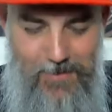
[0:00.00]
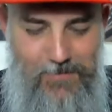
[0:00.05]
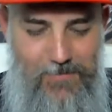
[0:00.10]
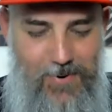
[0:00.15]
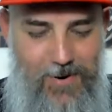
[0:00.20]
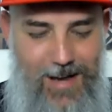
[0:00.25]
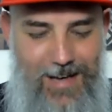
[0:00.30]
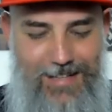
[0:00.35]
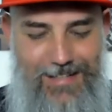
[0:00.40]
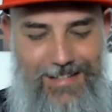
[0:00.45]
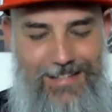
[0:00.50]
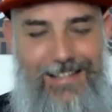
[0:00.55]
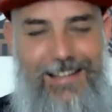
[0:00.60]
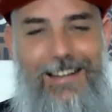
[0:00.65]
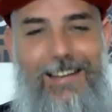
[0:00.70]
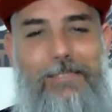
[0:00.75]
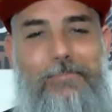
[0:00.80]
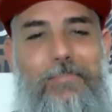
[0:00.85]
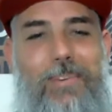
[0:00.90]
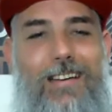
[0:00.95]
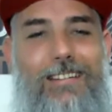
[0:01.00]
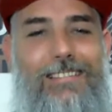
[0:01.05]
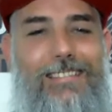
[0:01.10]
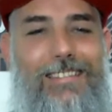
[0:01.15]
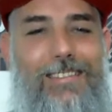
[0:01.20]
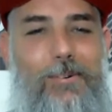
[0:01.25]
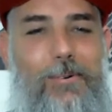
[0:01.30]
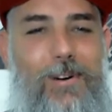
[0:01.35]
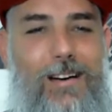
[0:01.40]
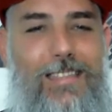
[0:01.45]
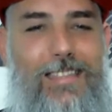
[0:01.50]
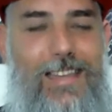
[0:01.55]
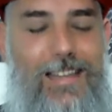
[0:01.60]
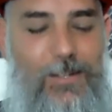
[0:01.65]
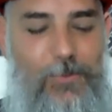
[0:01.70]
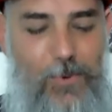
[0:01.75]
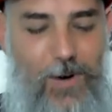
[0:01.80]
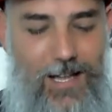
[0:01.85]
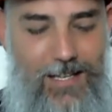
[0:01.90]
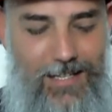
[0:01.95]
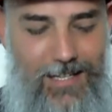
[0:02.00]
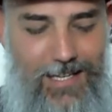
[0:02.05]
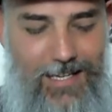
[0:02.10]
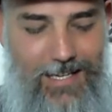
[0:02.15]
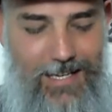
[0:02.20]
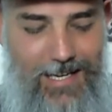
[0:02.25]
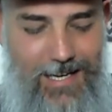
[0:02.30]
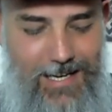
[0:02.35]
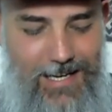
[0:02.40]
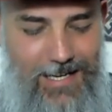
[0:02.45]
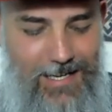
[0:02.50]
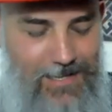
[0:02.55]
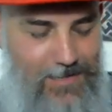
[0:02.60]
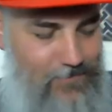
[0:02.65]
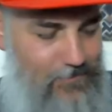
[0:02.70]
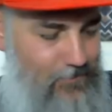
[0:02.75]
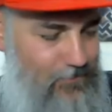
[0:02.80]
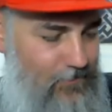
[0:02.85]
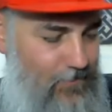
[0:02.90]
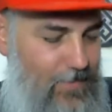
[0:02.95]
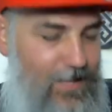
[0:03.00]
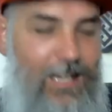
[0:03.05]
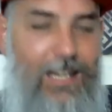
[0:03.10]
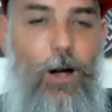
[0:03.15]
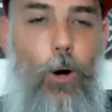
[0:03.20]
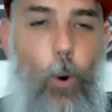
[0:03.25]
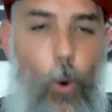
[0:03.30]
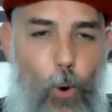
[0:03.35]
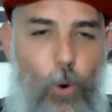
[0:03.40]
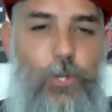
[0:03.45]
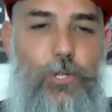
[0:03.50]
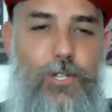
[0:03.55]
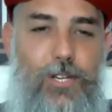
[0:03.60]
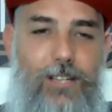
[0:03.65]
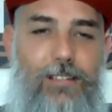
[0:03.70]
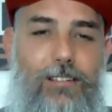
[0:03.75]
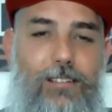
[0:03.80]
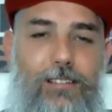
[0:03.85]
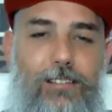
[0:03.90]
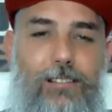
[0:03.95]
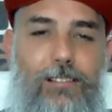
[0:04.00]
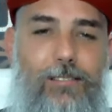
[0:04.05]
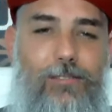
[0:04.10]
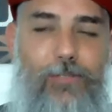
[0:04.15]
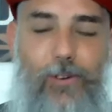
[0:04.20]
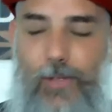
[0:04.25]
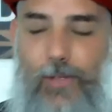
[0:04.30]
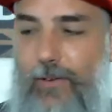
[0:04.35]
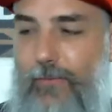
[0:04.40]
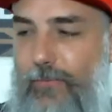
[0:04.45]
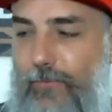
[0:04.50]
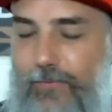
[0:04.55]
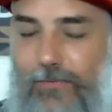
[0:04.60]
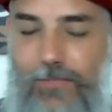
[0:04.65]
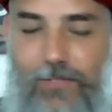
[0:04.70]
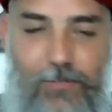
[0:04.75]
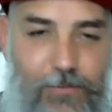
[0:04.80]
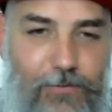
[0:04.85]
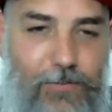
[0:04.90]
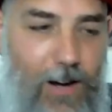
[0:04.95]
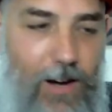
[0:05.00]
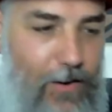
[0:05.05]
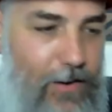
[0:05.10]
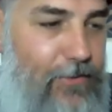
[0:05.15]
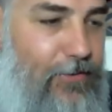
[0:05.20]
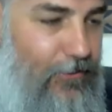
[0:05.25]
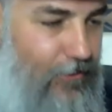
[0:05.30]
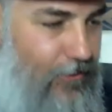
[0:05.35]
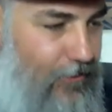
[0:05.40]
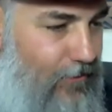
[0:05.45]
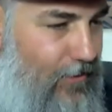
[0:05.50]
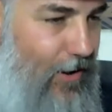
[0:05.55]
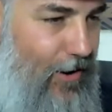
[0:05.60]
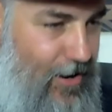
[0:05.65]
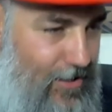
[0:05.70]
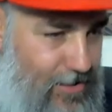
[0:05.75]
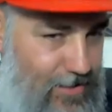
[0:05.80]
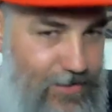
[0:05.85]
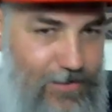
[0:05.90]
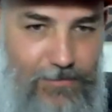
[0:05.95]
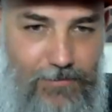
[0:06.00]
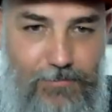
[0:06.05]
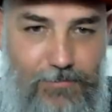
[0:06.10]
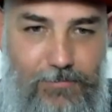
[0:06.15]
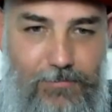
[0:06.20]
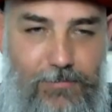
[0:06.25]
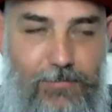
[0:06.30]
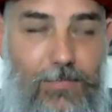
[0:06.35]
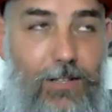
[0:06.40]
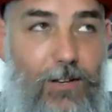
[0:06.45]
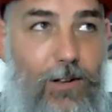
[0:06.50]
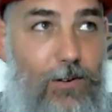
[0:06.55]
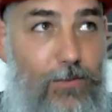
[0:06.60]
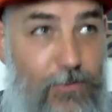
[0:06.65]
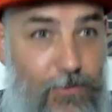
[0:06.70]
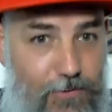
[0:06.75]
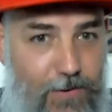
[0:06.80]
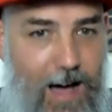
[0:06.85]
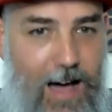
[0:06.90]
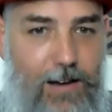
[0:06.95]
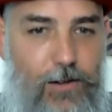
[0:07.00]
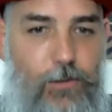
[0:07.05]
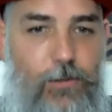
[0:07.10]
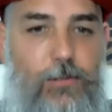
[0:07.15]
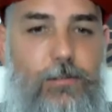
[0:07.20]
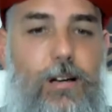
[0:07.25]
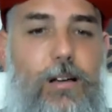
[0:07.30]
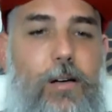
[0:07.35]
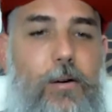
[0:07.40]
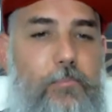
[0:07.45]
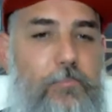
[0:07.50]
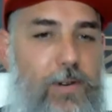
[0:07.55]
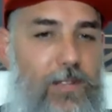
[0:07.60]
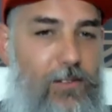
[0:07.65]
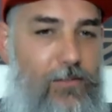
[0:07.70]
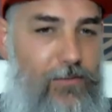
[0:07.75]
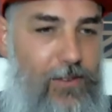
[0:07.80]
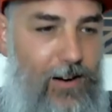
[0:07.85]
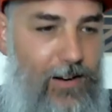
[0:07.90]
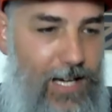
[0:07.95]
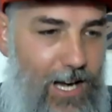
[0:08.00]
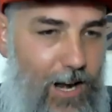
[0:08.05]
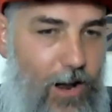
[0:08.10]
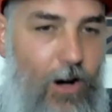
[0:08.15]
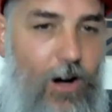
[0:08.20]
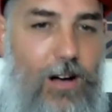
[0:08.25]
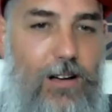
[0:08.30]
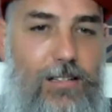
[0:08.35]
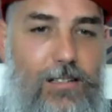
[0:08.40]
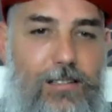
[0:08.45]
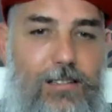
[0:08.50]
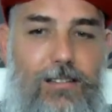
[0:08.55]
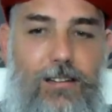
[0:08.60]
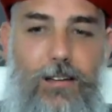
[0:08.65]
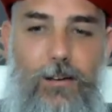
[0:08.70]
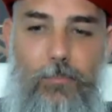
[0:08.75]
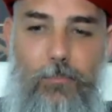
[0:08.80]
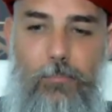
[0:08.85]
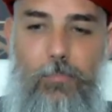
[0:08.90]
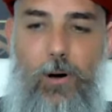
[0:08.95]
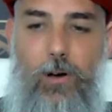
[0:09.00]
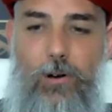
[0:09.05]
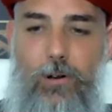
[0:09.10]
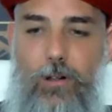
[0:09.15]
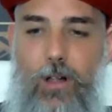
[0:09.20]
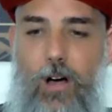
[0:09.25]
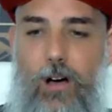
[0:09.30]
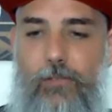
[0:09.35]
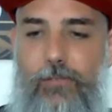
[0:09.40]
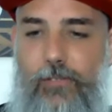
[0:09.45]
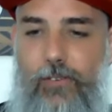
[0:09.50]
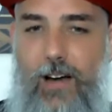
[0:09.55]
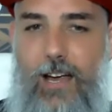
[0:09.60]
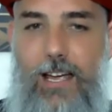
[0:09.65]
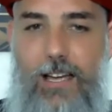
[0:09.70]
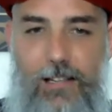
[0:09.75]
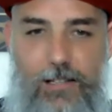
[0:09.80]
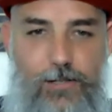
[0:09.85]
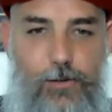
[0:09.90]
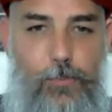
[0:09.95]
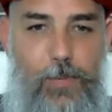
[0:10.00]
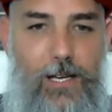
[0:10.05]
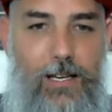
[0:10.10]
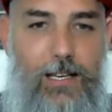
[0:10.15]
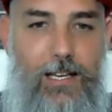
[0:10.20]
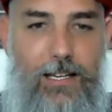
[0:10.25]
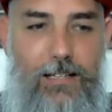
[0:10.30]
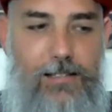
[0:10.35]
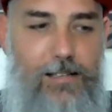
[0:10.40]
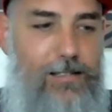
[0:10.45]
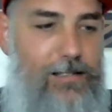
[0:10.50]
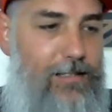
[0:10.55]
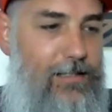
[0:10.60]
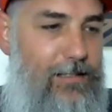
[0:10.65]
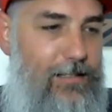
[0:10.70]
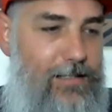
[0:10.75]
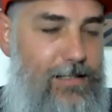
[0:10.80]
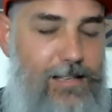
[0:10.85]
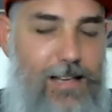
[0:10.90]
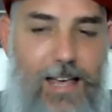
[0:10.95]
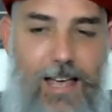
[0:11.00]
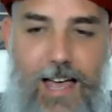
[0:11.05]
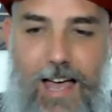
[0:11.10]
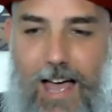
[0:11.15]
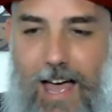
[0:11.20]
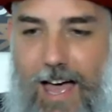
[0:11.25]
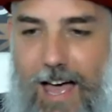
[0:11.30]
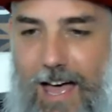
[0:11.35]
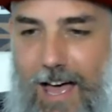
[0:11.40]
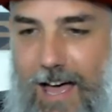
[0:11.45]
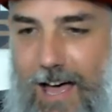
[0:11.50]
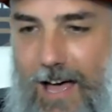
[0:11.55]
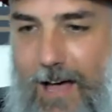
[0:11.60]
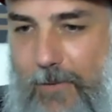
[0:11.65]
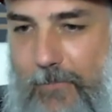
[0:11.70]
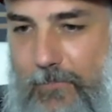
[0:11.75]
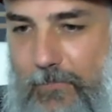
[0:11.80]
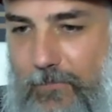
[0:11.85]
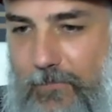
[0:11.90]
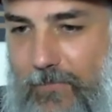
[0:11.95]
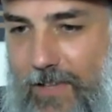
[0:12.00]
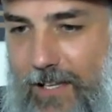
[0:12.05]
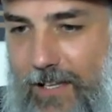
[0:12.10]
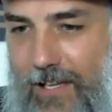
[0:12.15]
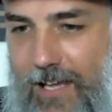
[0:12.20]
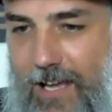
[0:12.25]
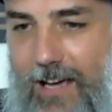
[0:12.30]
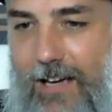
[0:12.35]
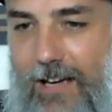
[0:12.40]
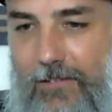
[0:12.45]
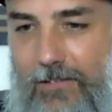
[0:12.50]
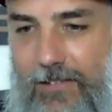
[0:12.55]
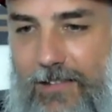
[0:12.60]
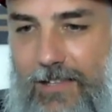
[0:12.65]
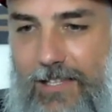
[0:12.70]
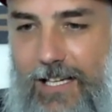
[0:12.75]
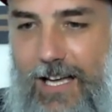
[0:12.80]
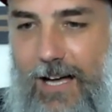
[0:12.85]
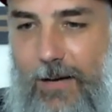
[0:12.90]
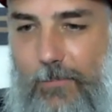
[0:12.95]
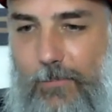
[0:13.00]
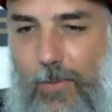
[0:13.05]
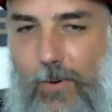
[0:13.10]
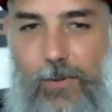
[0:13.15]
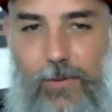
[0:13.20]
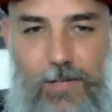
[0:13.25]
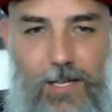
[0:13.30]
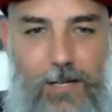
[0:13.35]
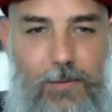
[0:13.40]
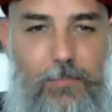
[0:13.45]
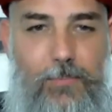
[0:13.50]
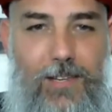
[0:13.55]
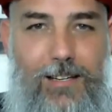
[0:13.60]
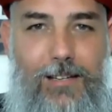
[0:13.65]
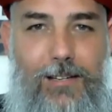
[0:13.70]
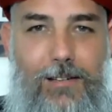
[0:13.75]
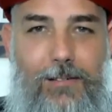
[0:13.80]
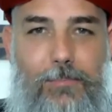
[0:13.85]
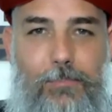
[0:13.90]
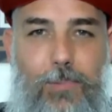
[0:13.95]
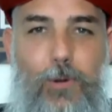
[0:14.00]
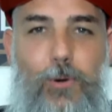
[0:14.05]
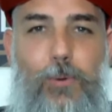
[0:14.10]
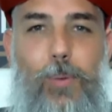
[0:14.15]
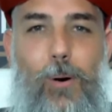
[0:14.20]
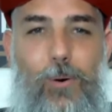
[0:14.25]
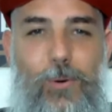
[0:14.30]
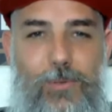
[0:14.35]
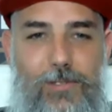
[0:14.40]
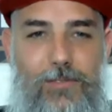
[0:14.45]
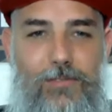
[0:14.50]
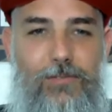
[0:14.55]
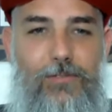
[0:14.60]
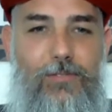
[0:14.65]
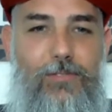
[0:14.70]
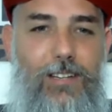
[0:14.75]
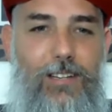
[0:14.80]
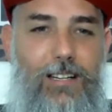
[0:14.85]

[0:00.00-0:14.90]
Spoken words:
the one that won the auction for the very last, not final, but the very last bottle of Freya to be in existence. Yeah, the gumball, the blue balls,